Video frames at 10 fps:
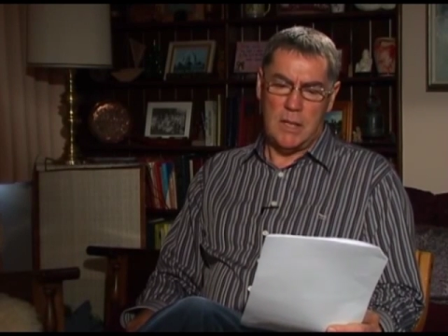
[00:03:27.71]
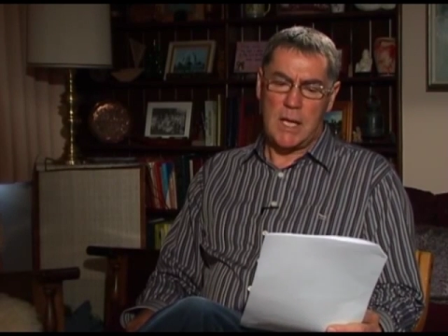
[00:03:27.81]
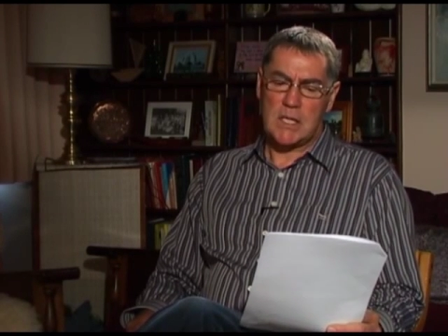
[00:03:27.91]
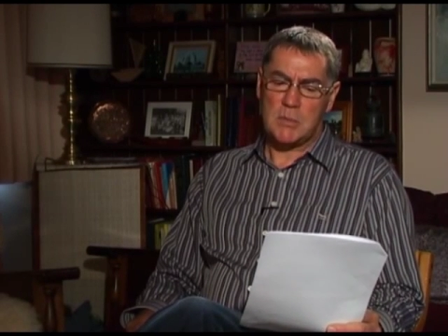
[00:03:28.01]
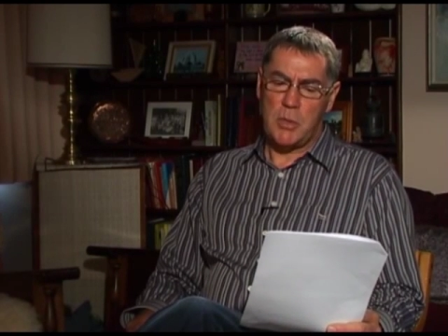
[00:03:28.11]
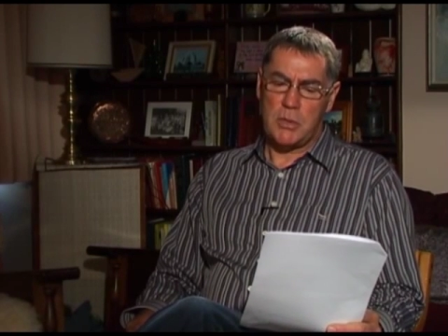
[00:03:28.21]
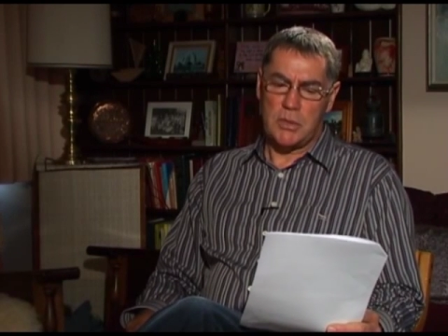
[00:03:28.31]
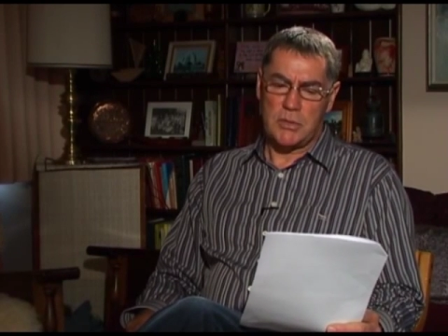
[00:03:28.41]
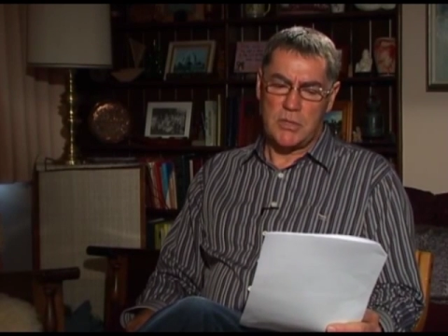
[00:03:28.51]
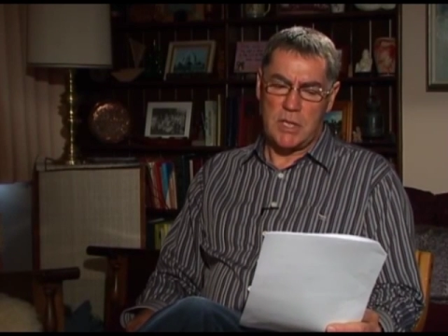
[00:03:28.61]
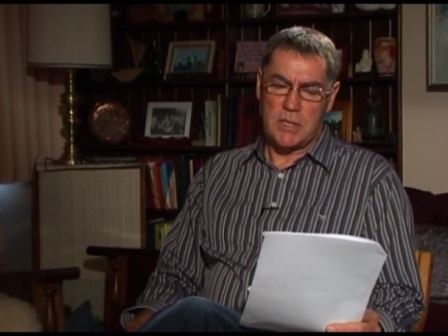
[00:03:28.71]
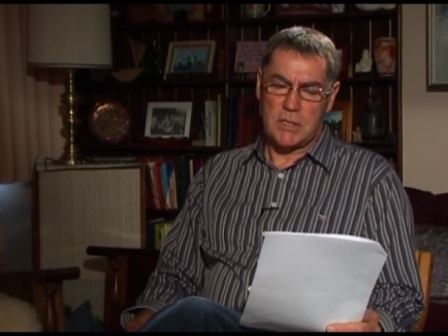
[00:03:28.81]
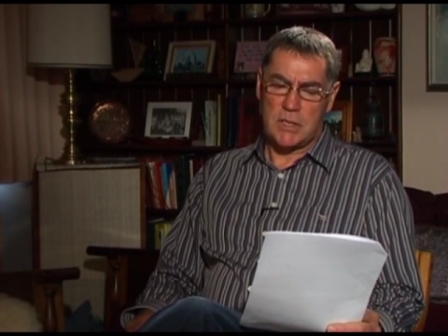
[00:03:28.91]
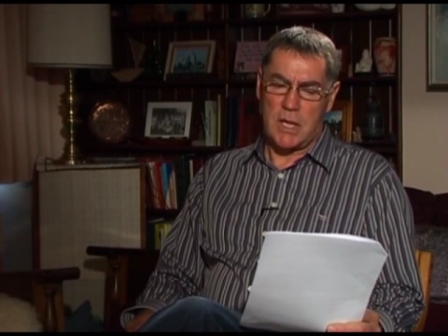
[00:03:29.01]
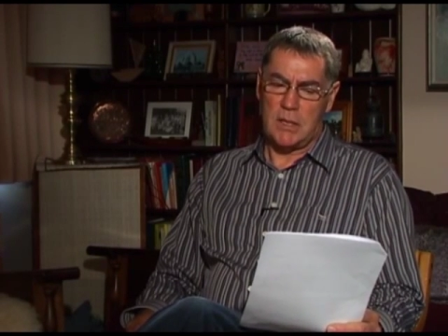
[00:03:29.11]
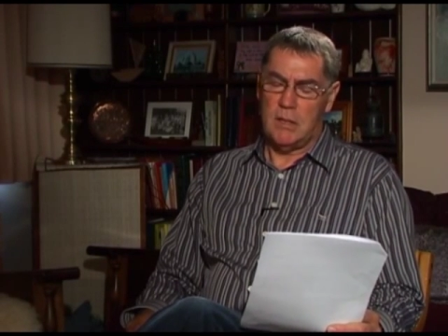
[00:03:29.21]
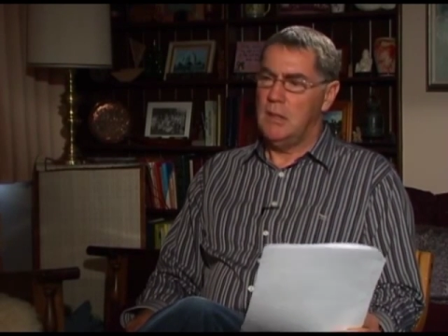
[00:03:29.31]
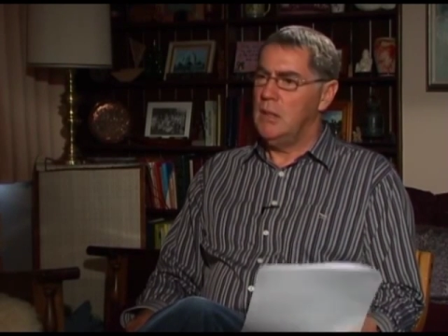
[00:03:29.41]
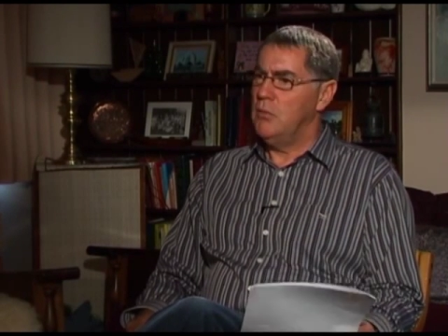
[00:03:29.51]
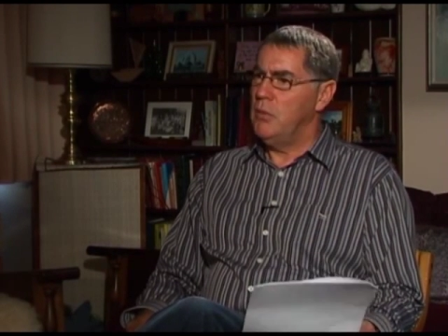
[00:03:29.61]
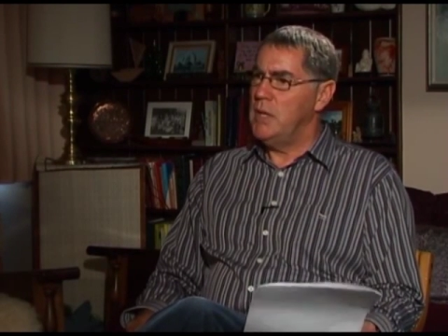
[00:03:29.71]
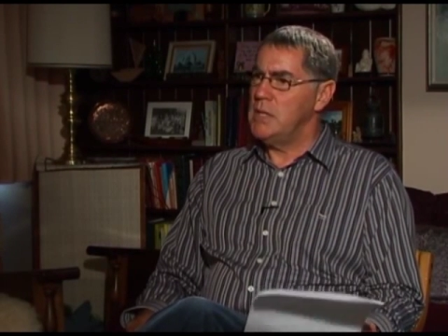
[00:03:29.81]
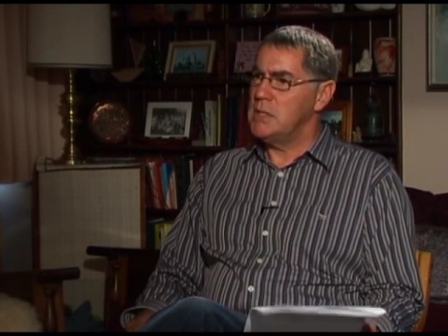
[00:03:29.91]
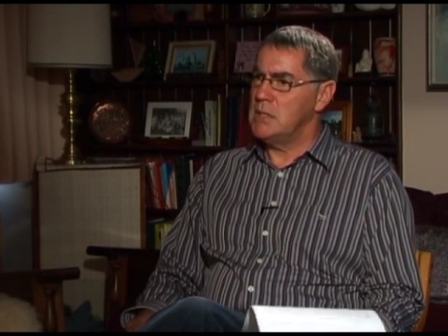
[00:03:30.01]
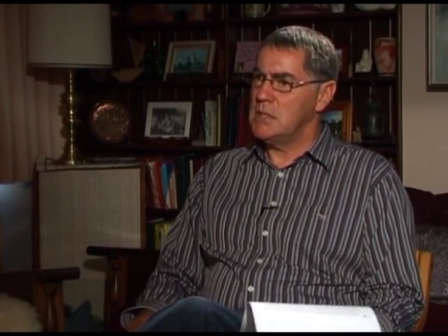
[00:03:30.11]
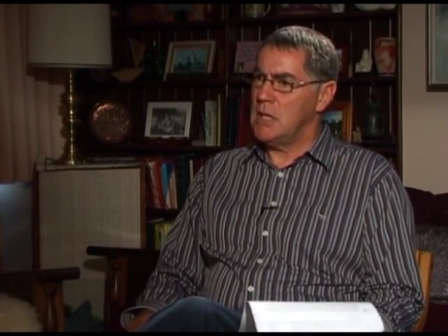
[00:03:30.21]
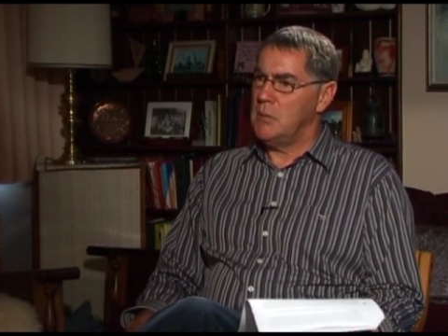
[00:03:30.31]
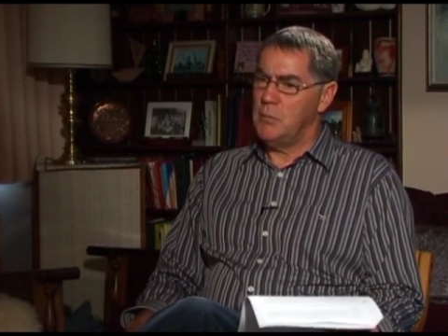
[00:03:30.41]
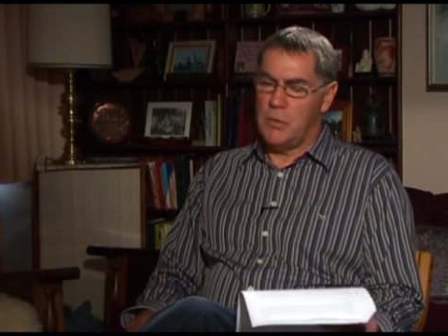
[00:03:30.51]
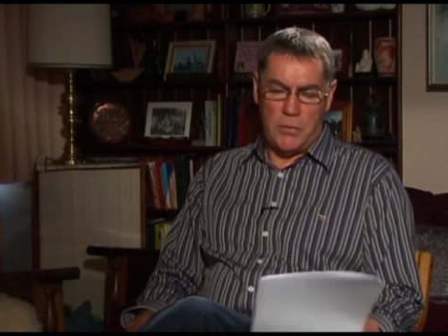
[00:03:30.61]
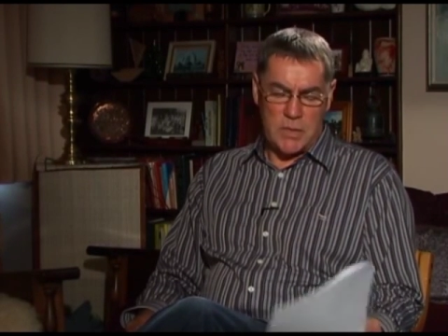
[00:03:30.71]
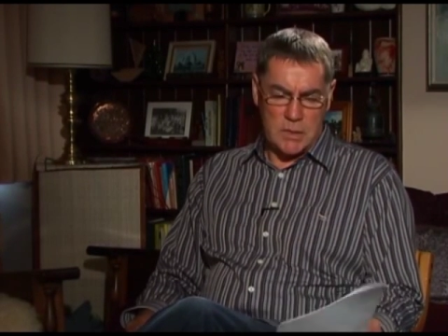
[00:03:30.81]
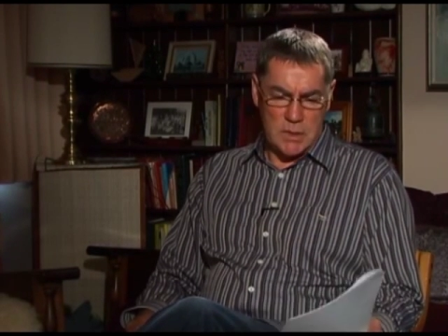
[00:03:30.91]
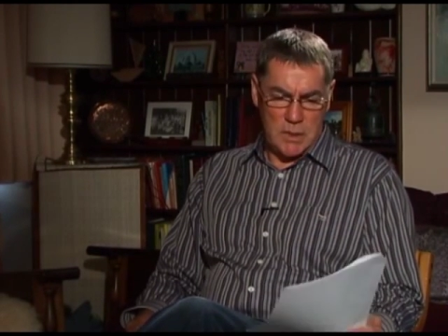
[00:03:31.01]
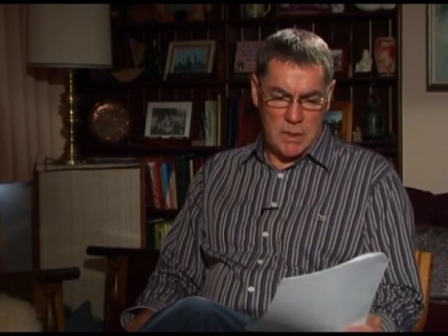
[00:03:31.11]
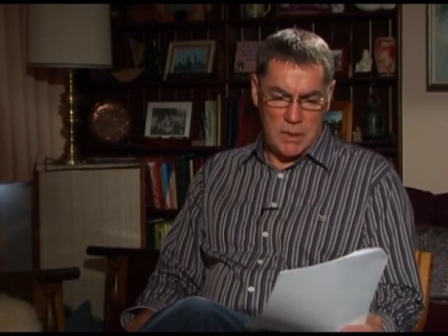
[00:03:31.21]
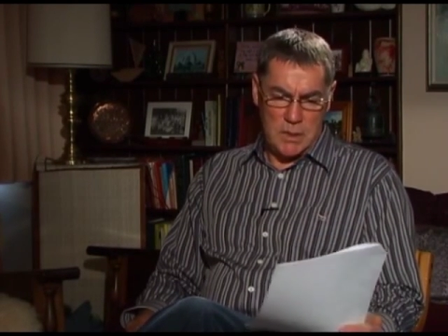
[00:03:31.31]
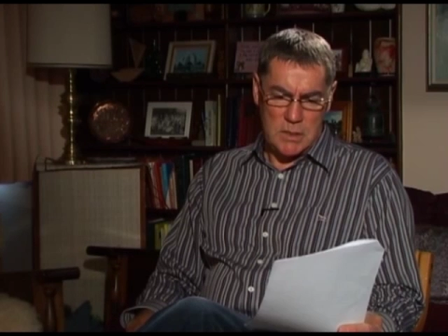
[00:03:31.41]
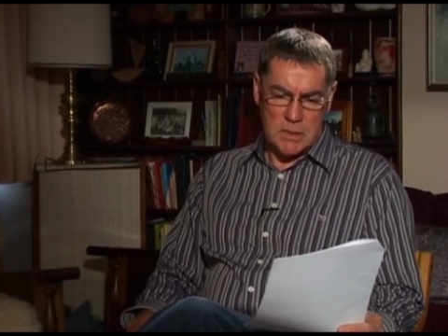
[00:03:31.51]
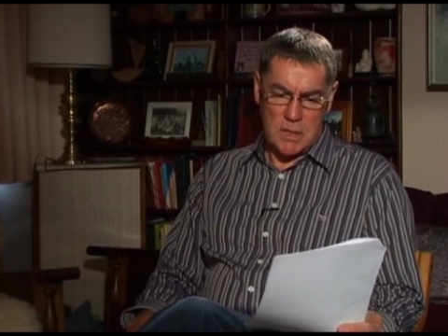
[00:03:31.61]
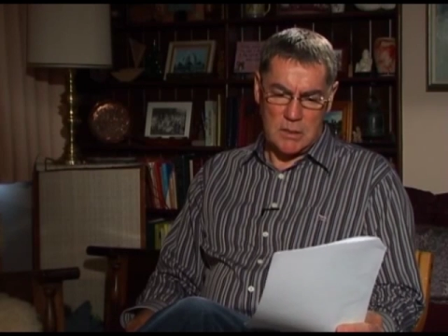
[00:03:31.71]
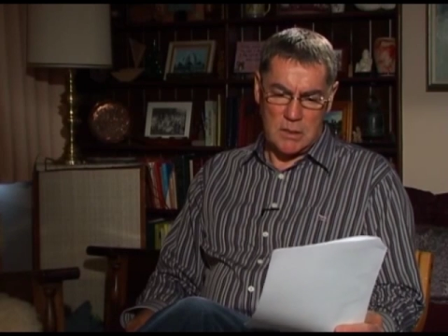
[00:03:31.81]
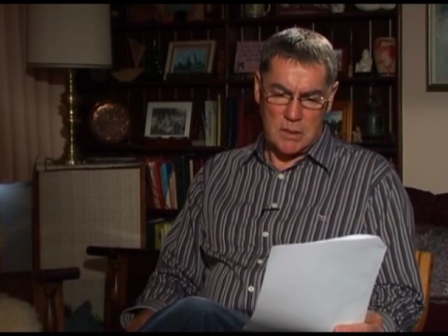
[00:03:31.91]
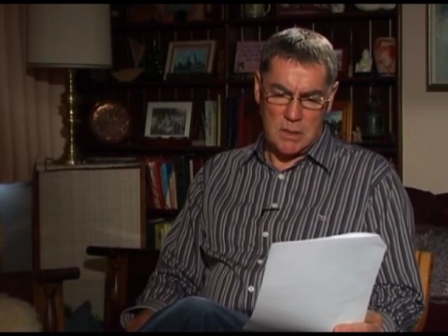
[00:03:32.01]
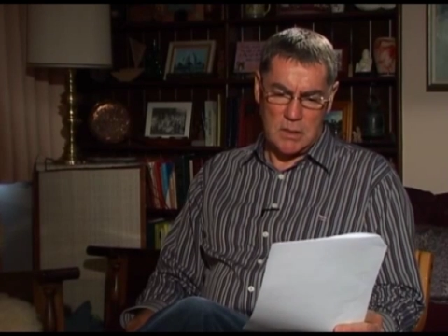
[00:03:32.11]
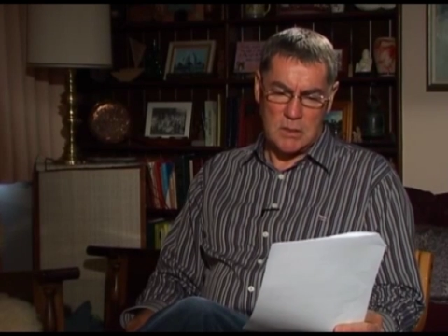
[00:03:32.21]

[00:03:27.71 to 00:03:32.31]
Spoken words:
expert on genocide, released a statement recently, and he said that the